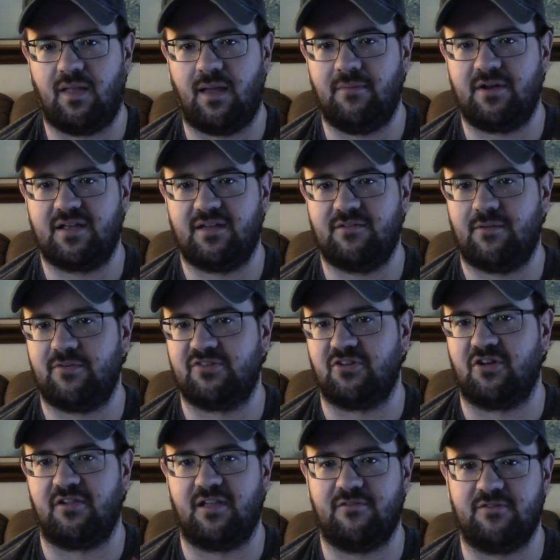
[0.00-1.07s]
I'm going to give episode
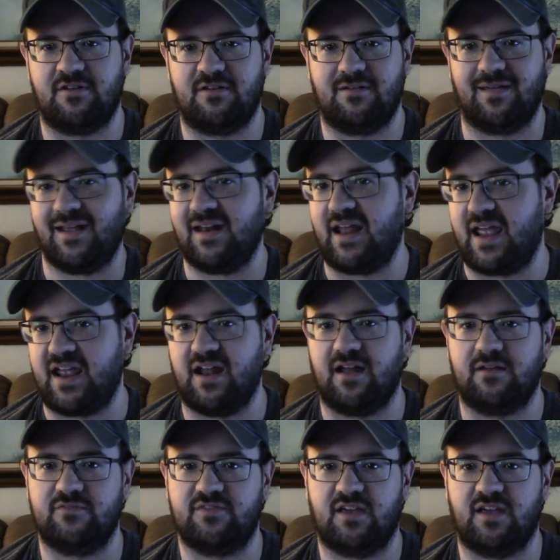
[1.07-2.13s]
11 an 8
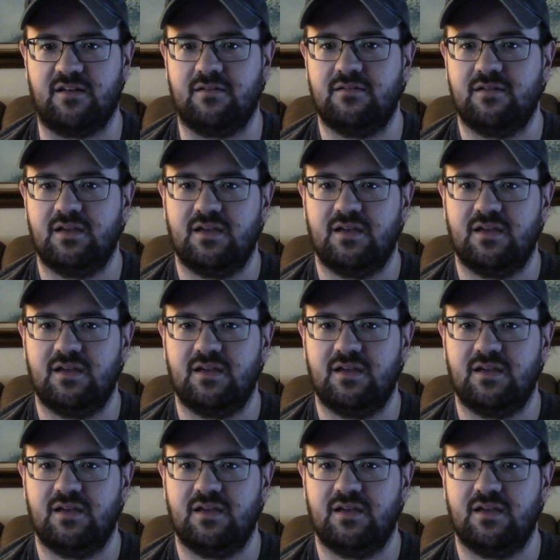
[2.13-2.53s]
out of 10.